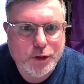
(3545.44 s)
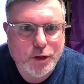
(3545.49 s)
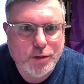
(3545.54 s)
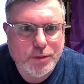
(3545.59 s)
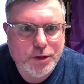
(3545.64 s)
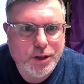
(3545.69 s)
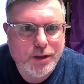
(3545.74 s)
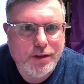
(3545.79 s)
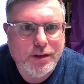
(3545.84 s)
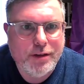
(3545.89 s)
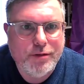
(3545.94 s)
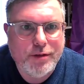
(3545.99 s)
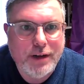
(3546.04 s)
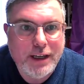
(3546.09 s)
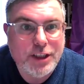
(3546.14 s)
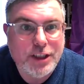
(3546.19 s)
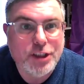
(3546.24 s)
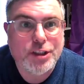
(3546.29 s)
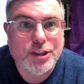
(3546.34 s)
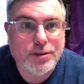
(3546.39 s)
groups and the
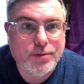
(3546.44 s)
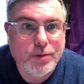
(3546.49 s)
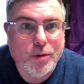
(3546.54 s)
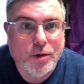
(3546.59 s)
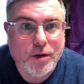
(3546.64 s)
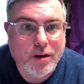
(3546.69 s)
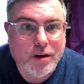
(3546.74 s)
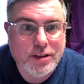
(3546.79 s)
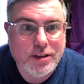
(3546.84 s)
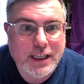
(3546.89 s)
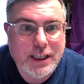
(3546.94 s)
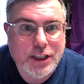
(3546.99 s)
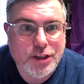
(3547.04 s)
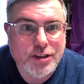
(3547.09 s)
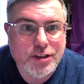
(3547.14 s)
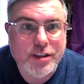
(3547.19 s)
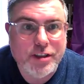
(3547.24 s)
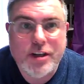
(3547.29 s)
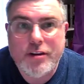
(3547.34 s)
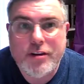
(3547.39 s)
religious
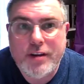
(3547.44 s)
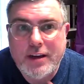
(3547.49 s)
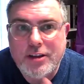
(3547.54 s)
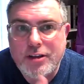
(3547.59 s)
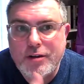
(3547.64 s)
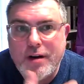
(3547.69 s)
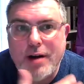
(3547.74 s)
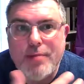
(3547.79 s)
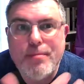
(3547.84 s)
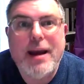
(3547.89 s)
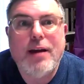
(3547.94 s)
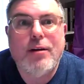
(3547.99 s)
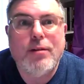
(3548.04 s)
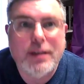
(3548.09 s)
organisations and the direct